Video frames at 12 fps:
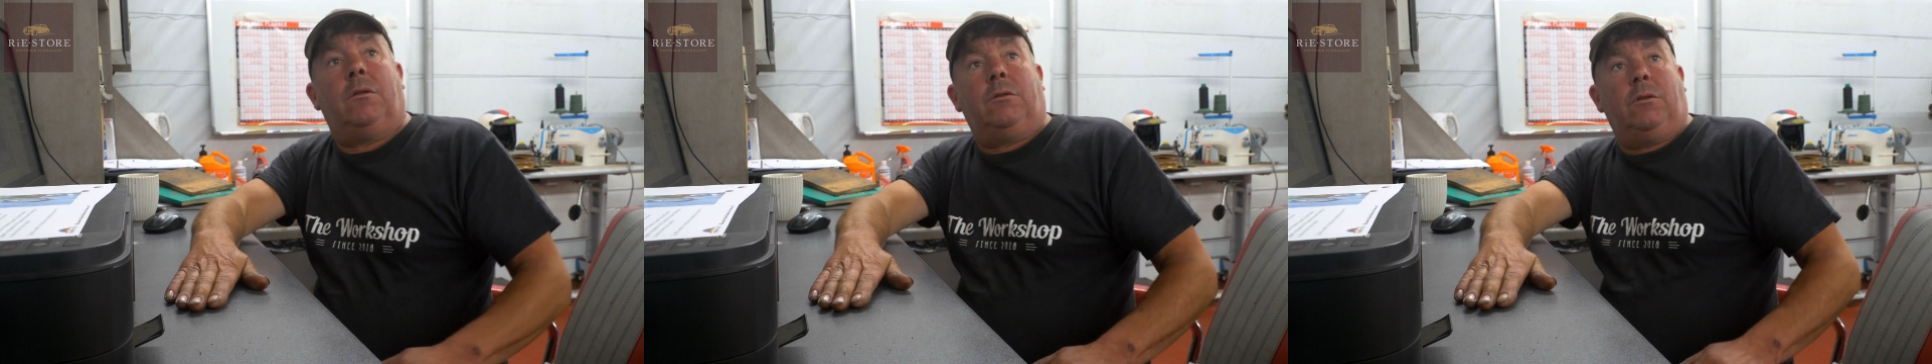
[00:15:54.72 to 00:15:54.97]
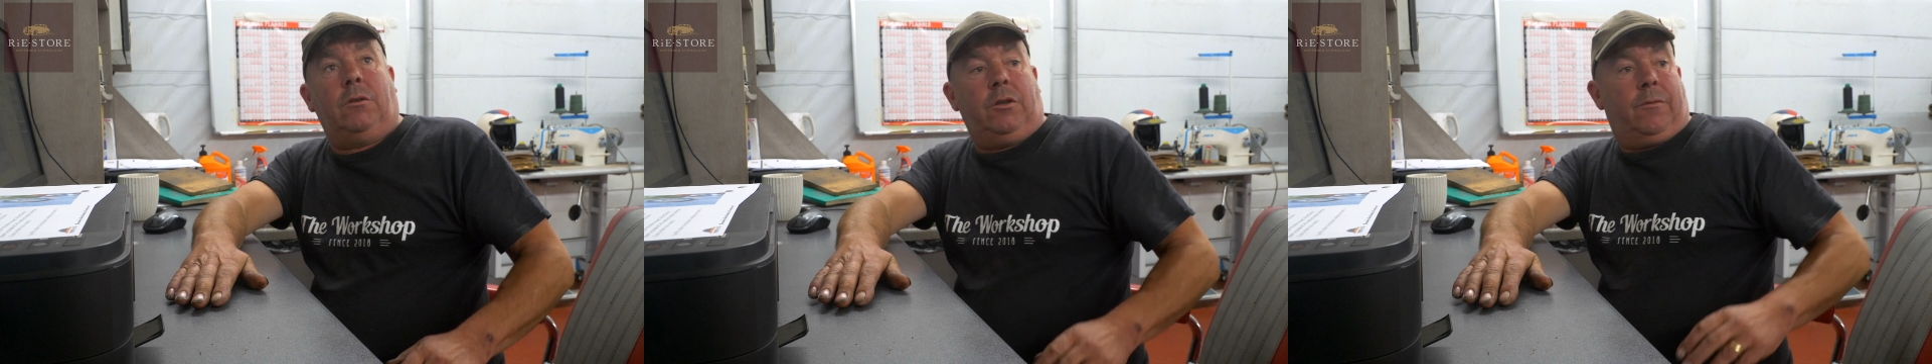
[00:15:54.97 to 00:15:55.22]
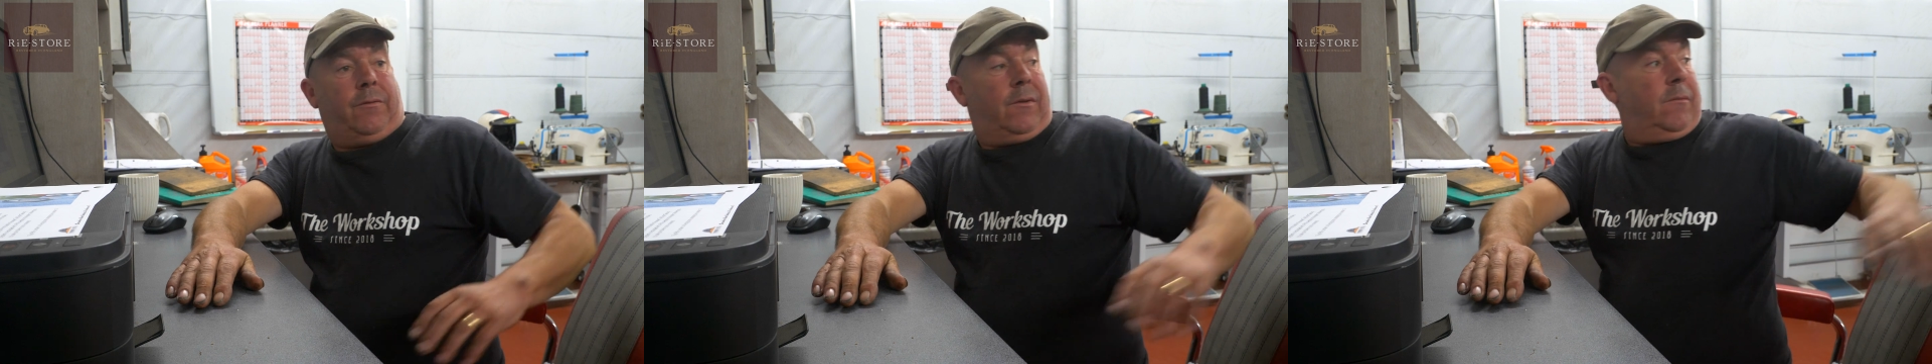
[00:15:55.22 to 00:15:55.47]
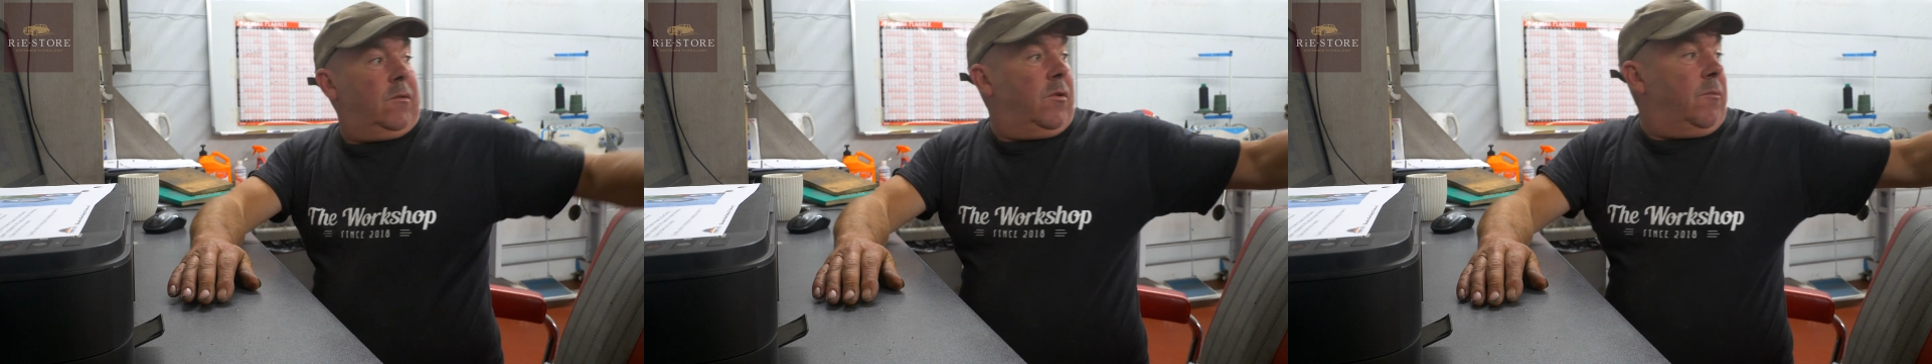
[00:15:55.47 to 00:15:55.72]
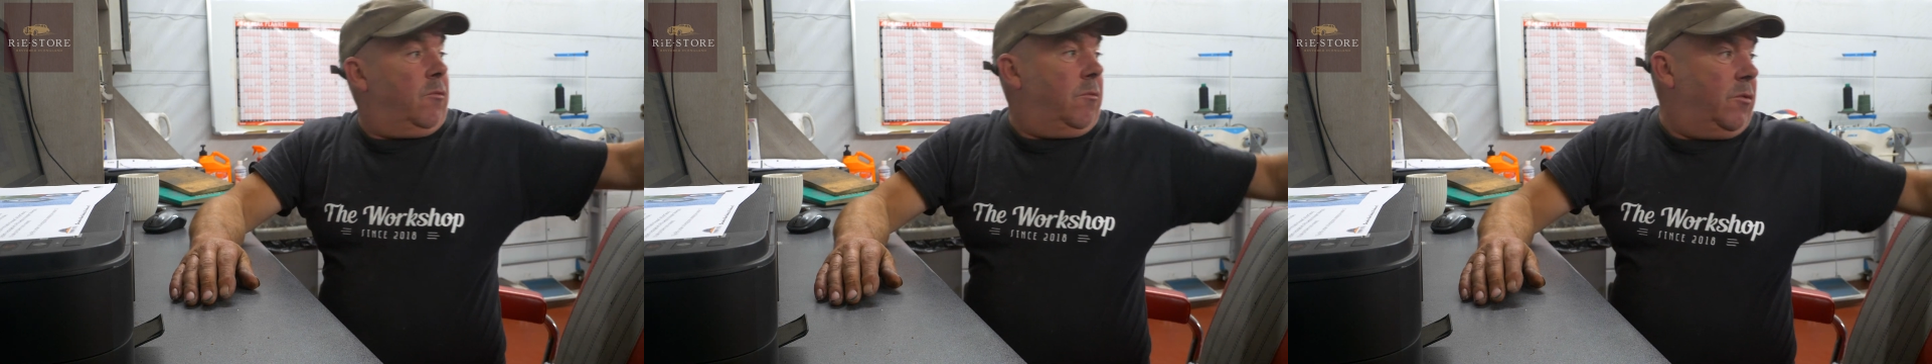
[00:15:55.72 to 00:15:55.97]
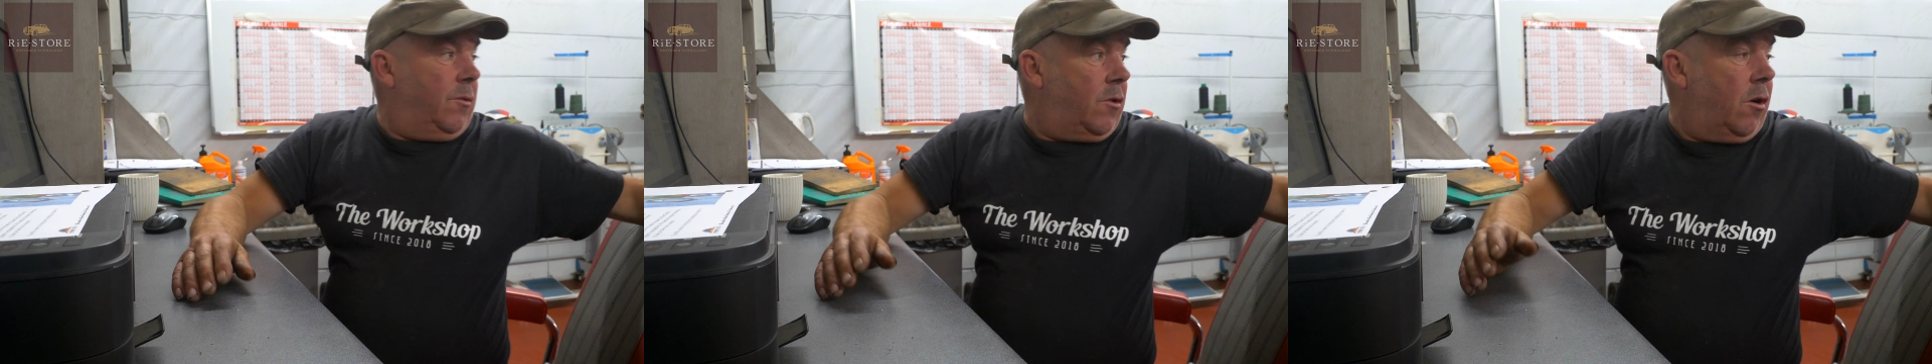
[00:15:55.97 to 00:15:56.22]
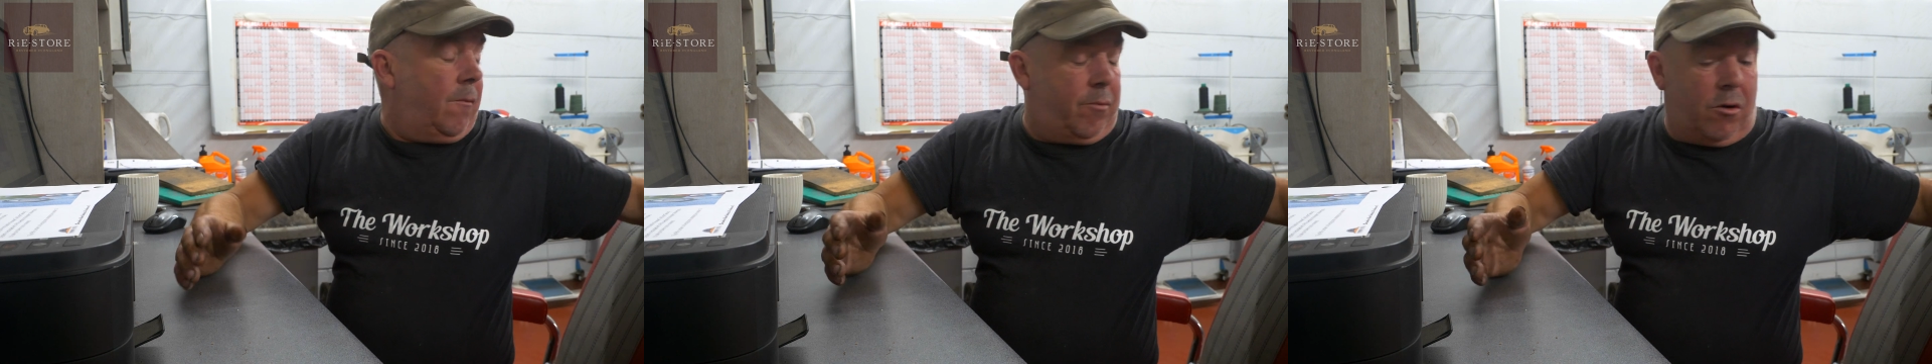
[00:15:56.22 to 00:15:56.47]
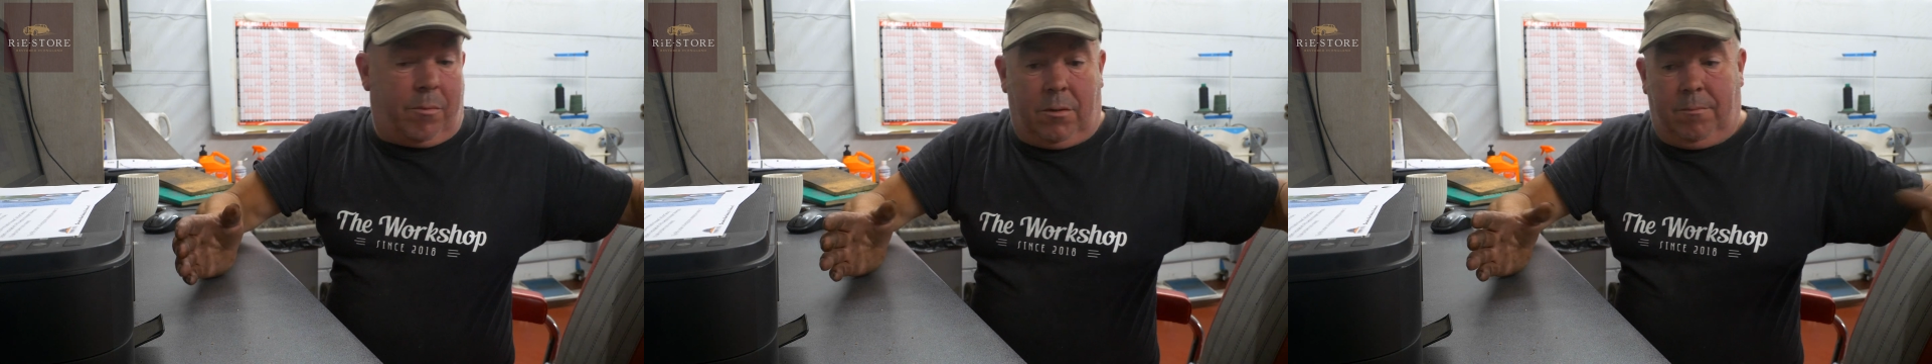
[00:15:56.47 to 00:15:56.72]
on your we've got a
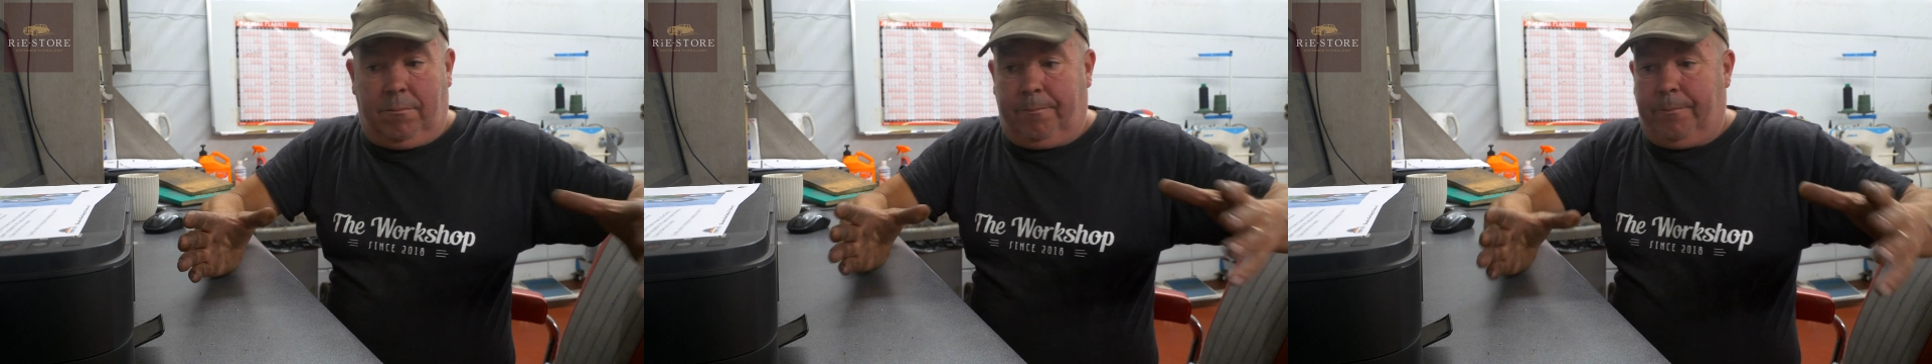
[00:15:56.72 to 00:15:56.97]
proper,